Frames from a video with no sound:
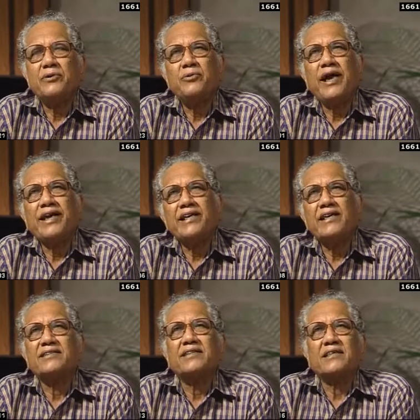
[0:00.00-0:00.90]
new
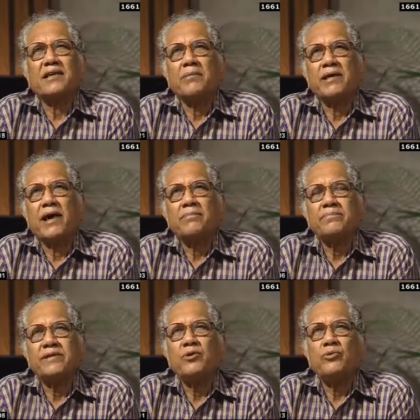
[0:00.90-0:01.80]
areas are coming up,
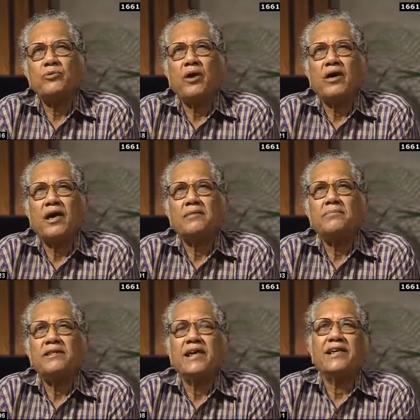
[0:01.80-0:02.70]
new
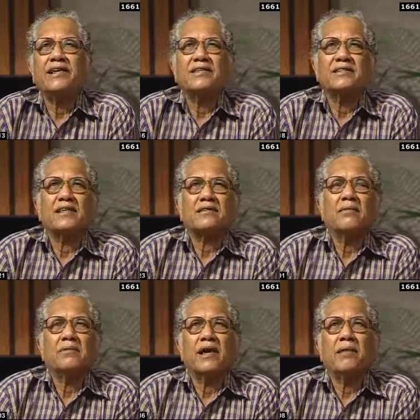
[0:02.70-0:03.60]
urban areas are
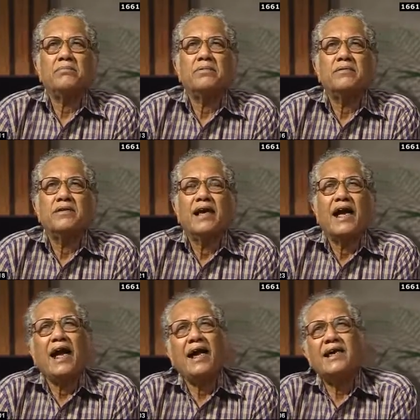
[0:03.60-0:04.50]
coming up,
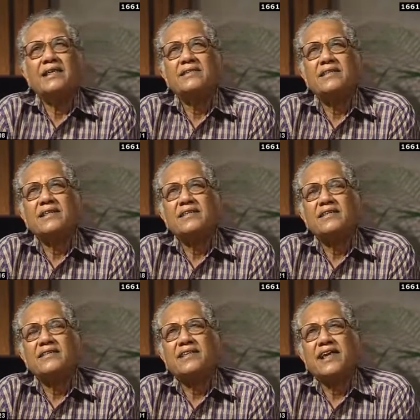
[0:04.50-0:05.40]
and uh,
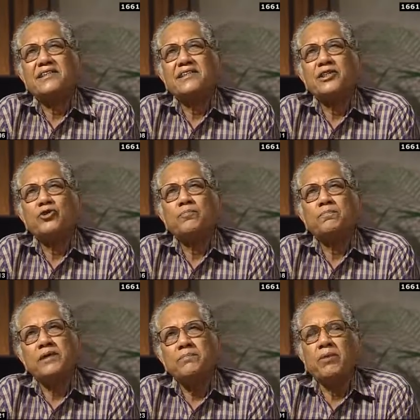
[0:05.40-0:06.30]
that new
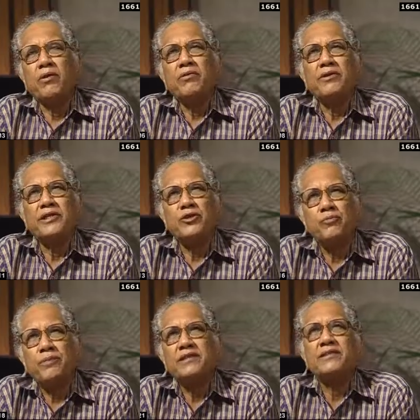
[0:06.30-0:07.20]
people, new
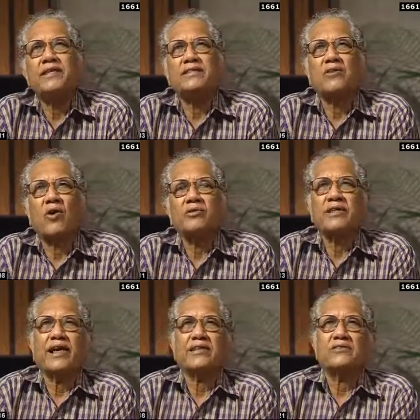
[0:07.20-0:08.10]
business
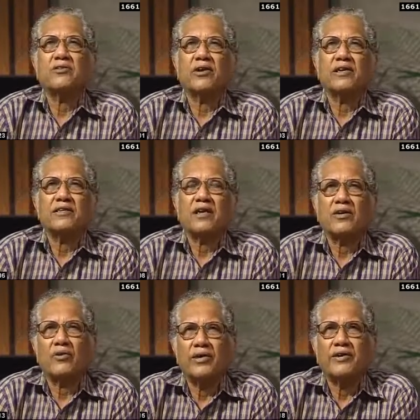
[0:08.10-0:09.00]
contacts are
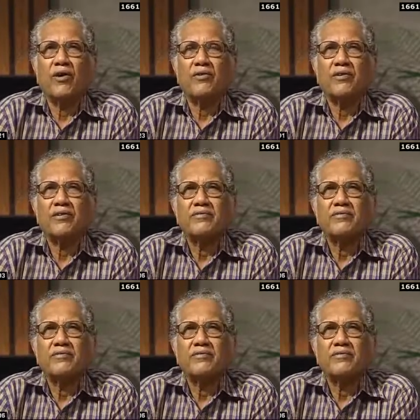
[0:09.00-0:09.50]
going on.